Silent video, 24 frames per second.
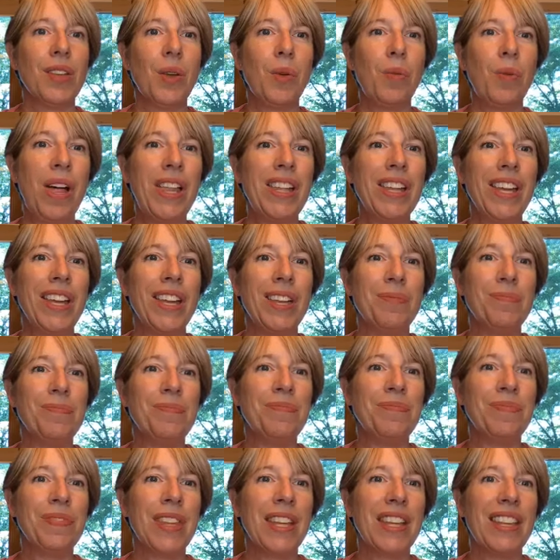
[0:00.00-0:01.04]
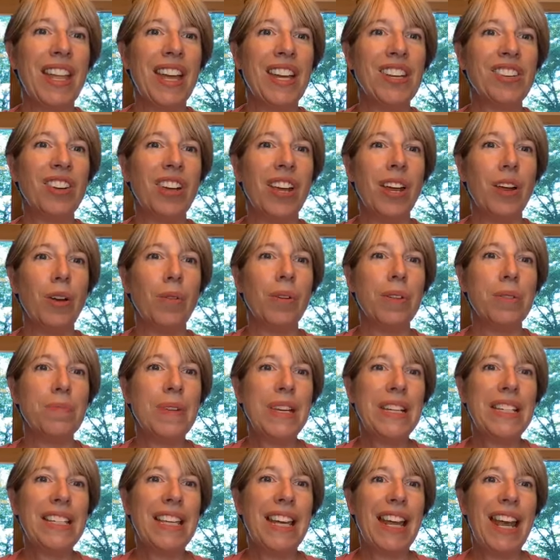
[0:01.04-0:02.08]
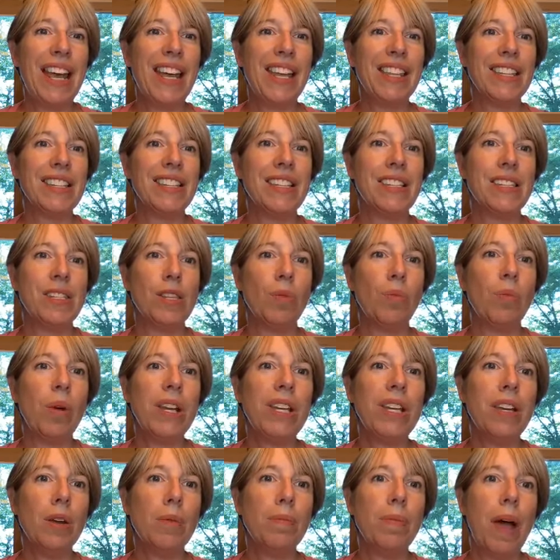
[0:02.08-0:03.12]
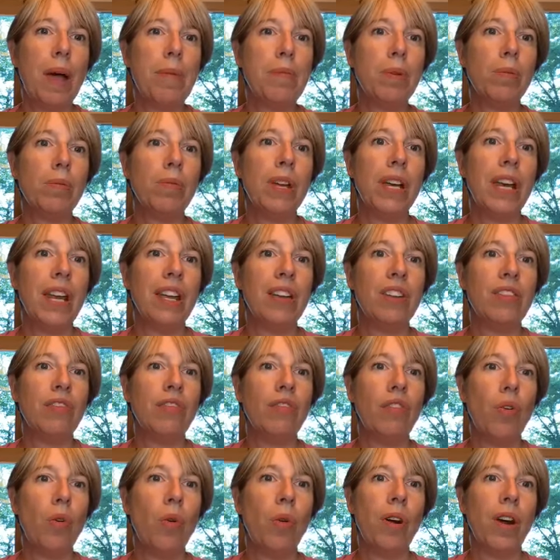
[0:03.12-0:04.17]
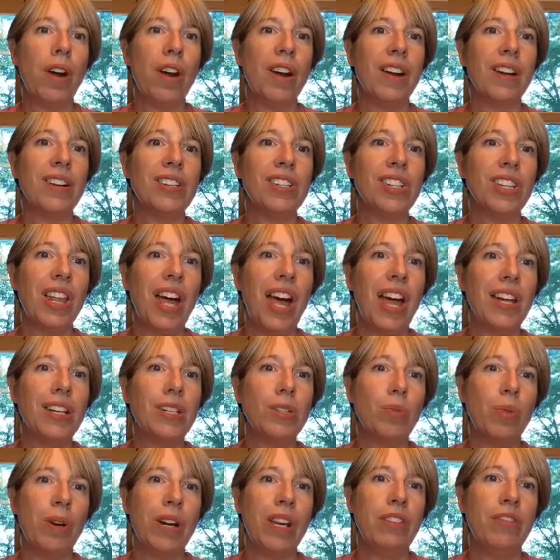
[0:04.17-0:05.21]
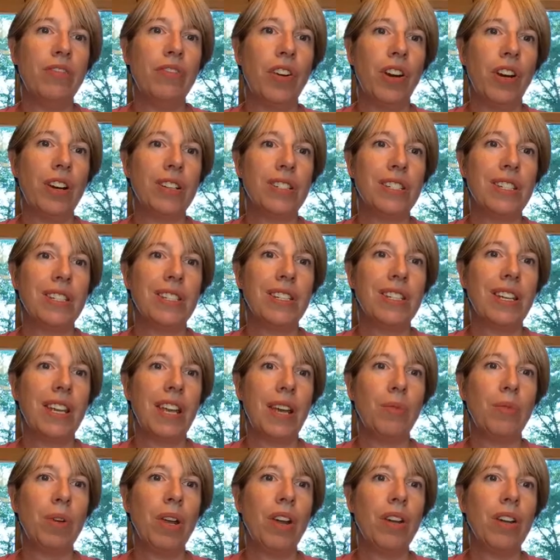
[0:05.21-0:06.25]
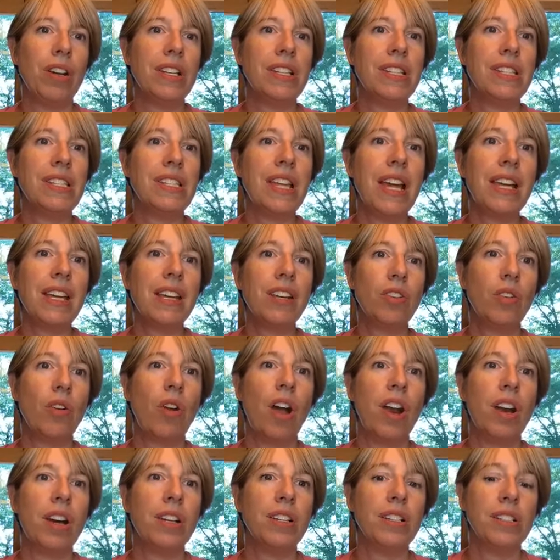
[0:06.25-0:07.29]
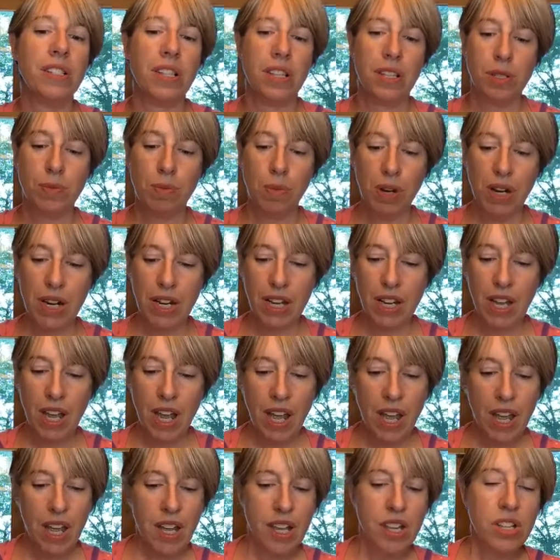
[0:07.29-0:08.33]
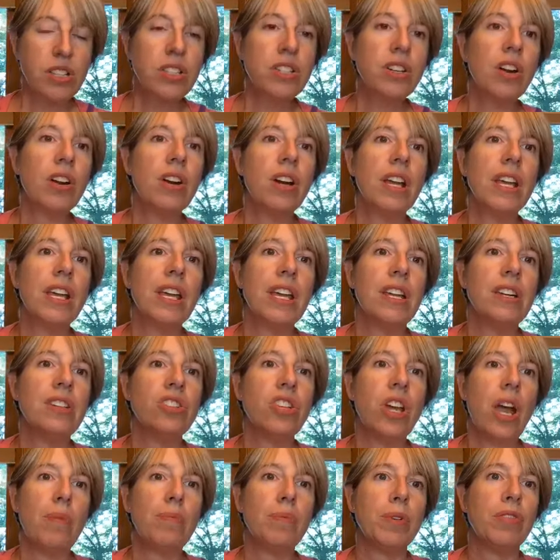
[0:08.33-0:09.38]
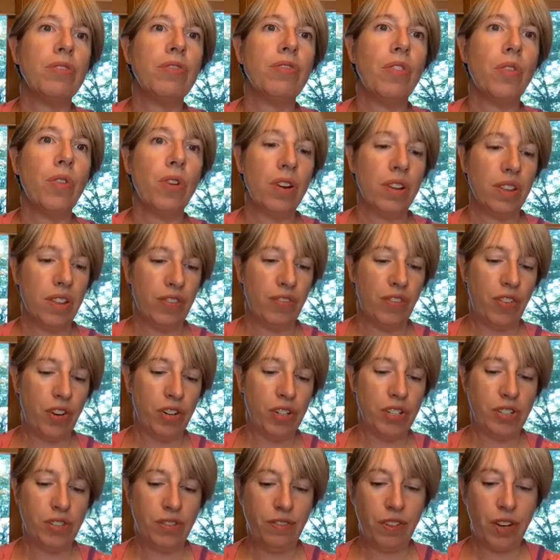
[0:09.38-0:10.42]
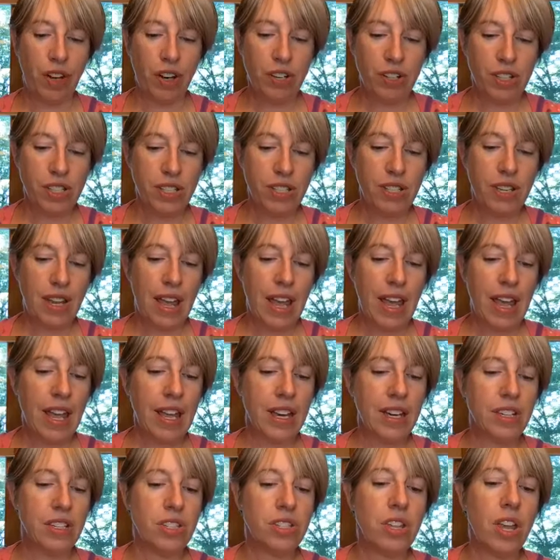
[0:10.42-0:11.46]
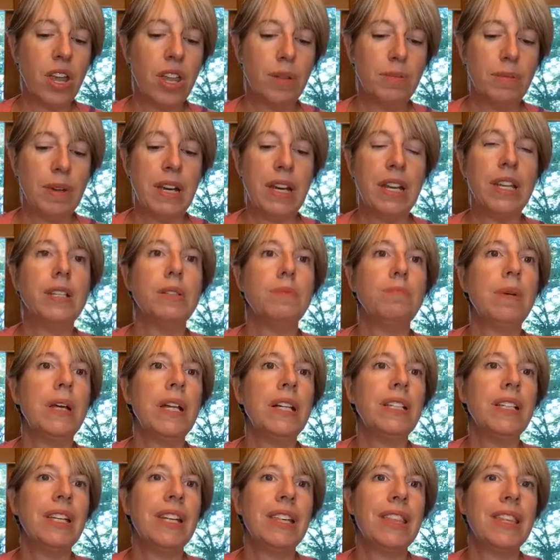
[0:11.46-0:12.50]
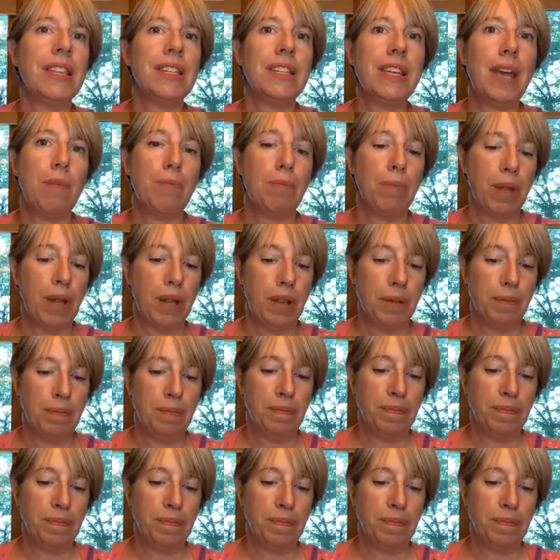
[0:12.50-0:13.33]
Welcome. Glad you're here with me today. This is the one-year Bible reading for July 21st, and we are in 2 Chronicles this morning, starting in chapter 4, the first verse, and Solomon is building the temple.